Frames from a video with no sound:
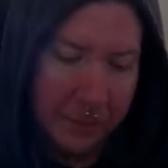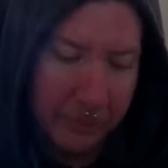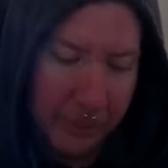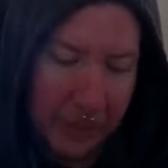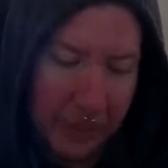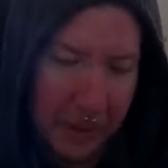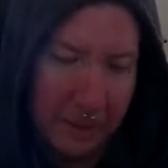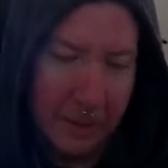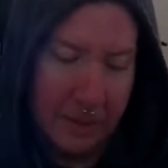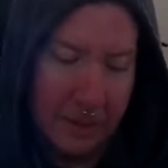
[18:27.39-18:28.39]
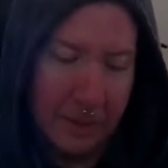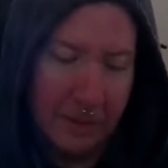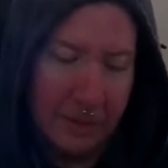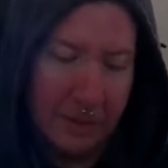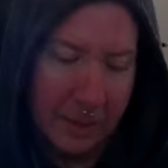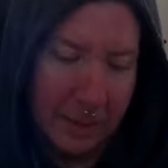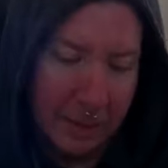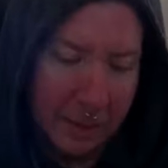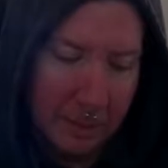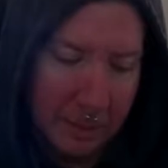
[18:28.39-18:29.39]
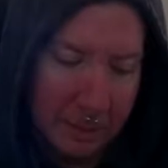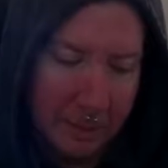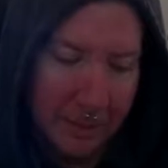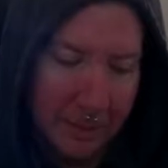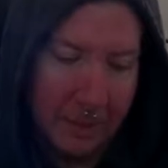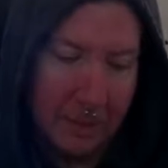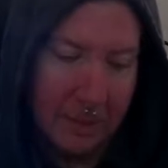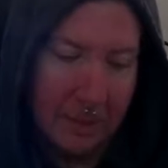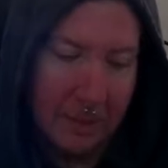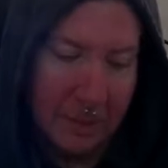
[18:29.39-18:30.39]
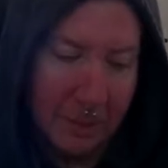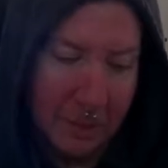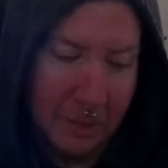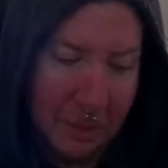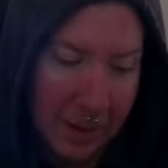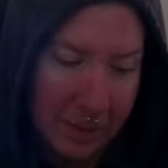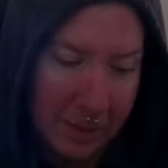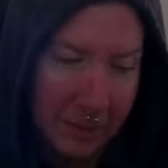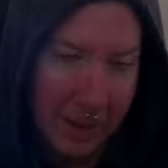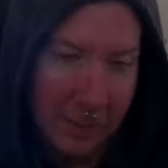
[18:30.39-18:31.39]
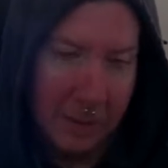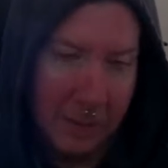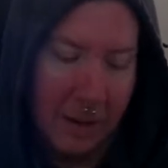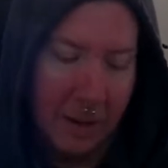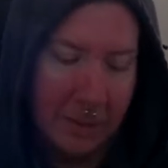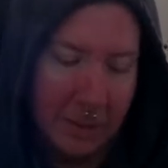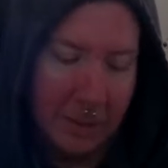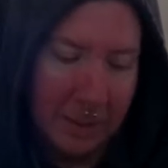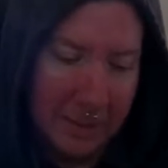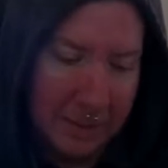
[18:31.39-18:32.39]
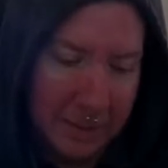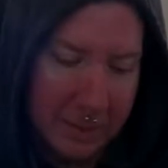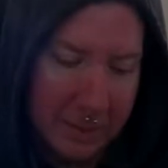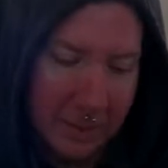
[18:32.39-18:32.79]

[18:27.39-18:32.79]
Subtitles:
And then it, like, you know, trying to find where the artery is so